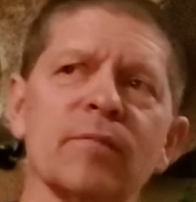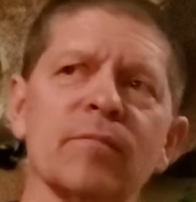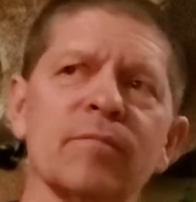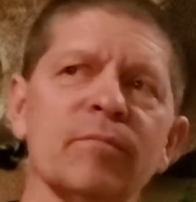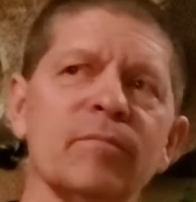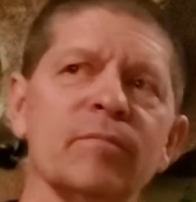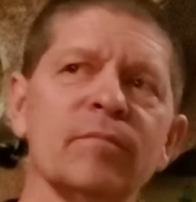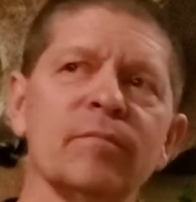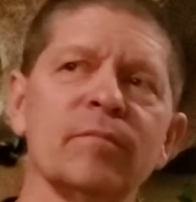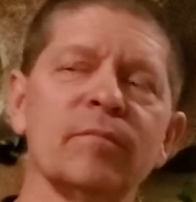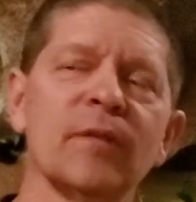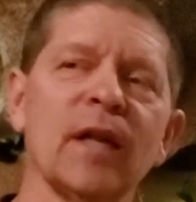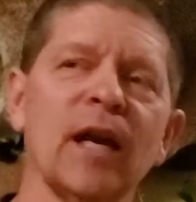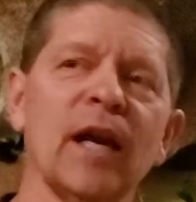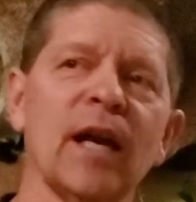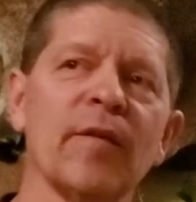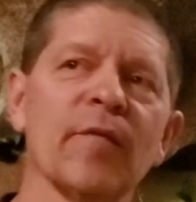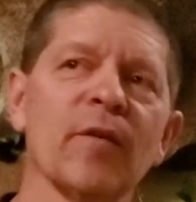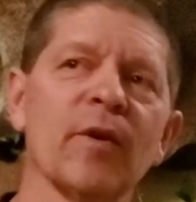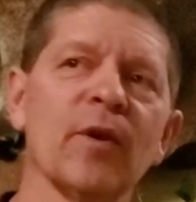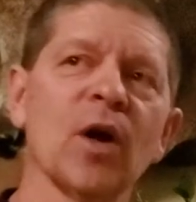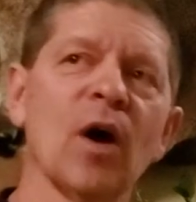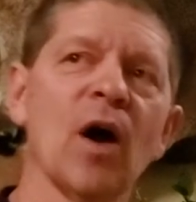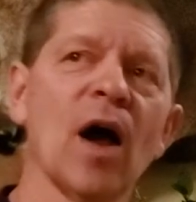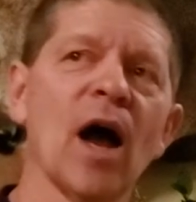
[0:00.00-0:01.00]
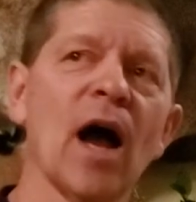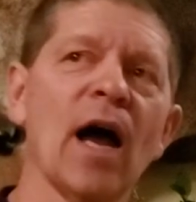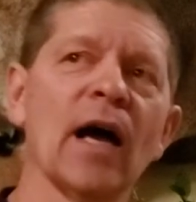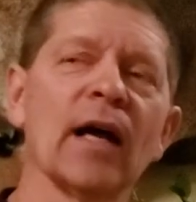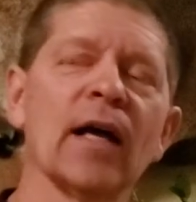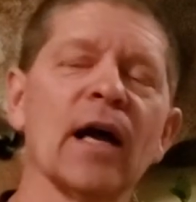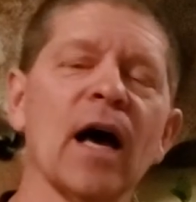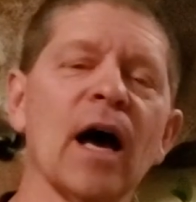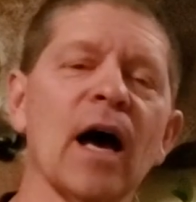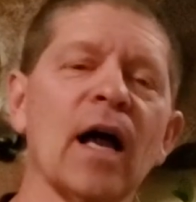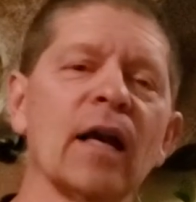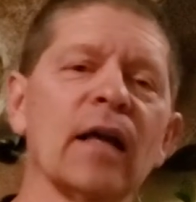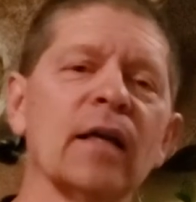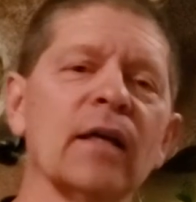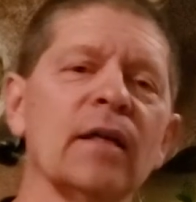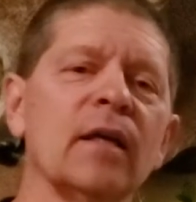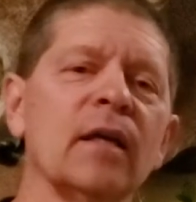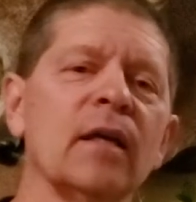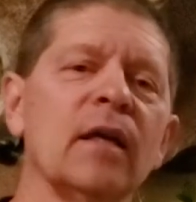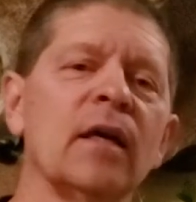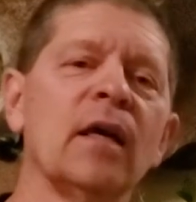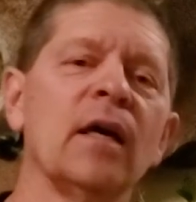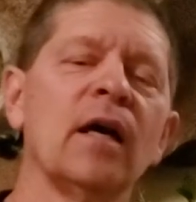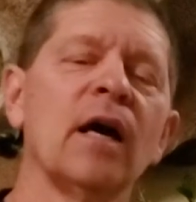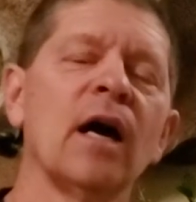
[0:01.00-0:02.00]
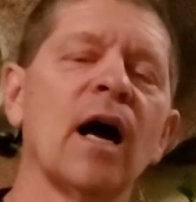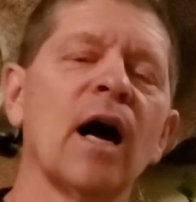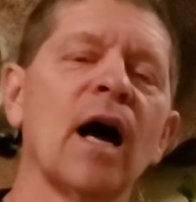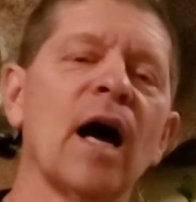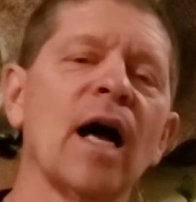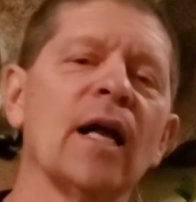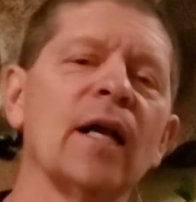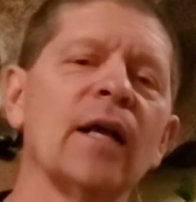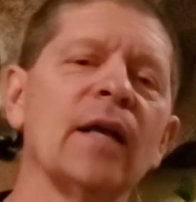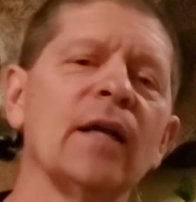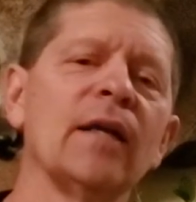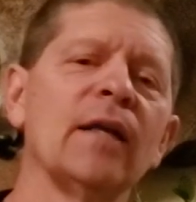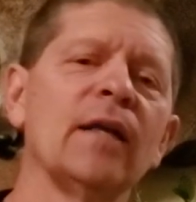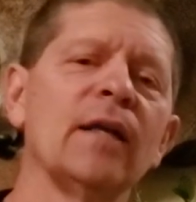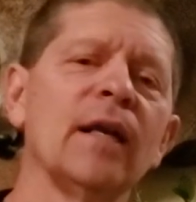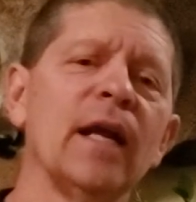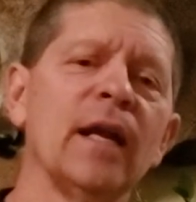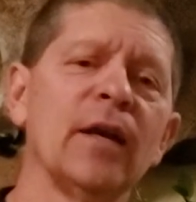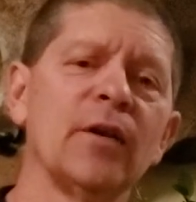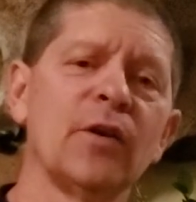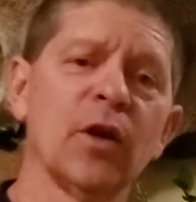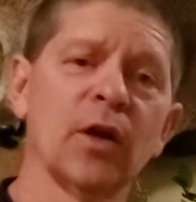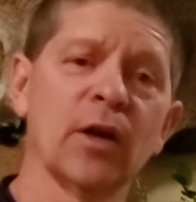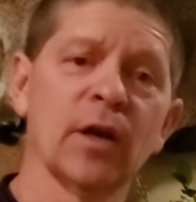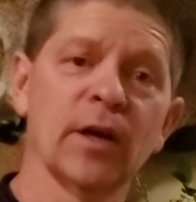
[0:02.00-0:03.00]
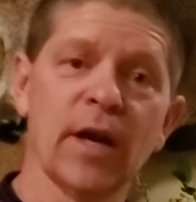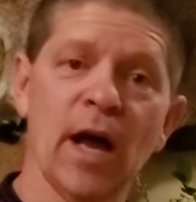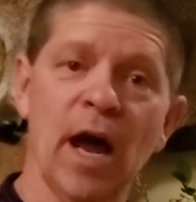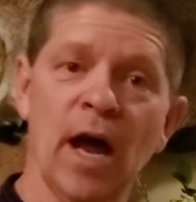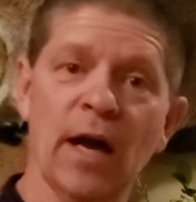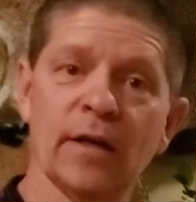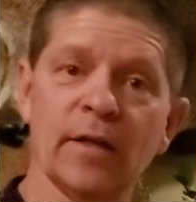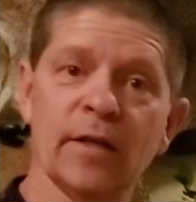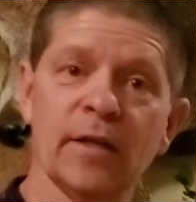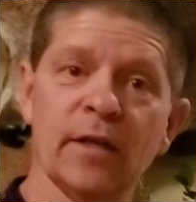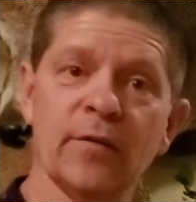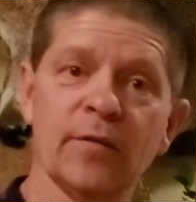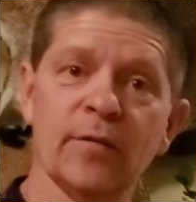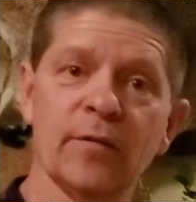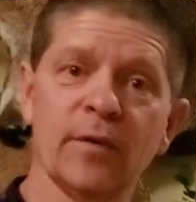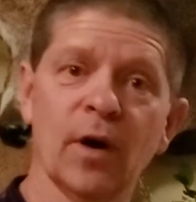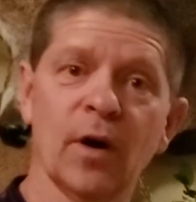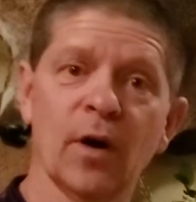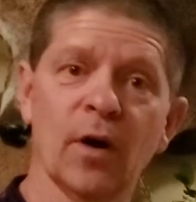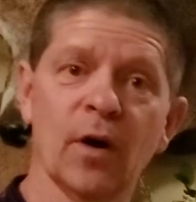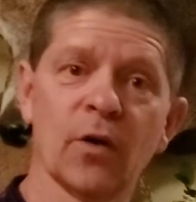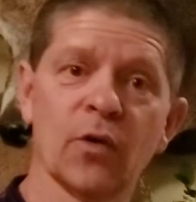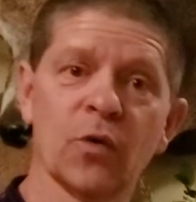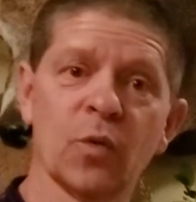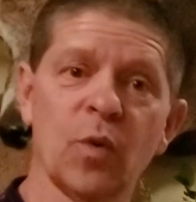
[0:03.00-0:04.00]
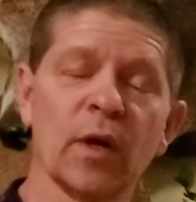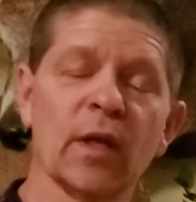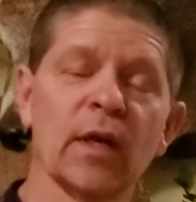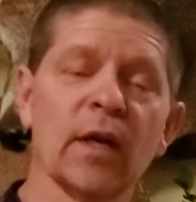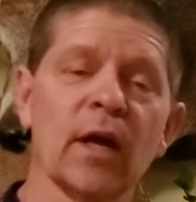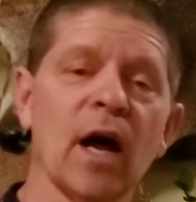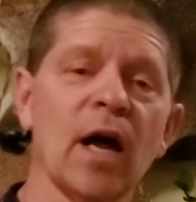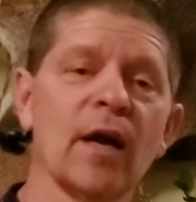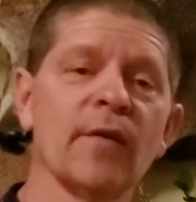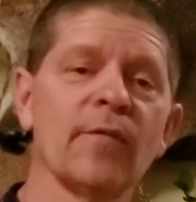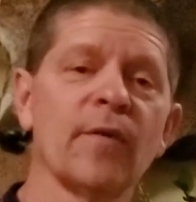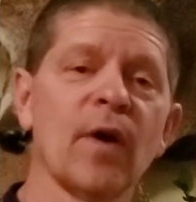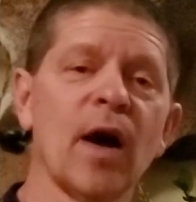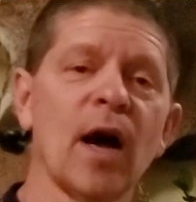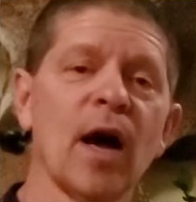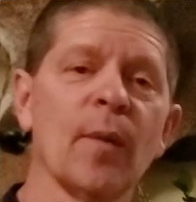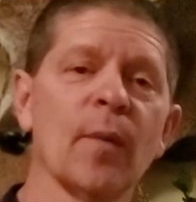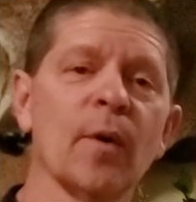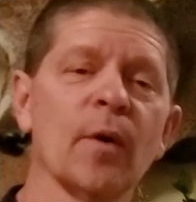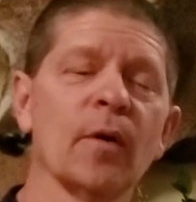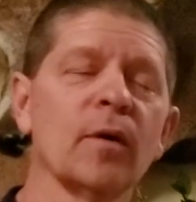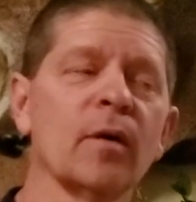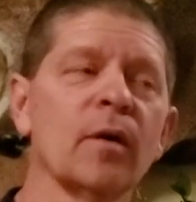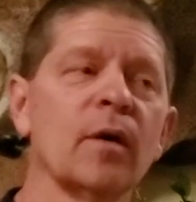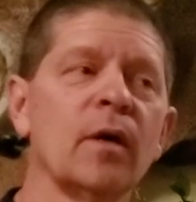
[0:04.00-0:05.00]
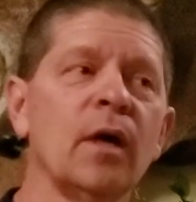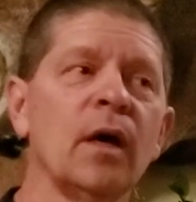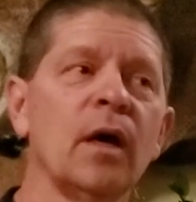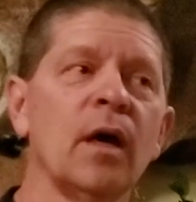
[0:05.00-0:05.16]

I don't even know how I got it. It took a 19 or 29 fiber.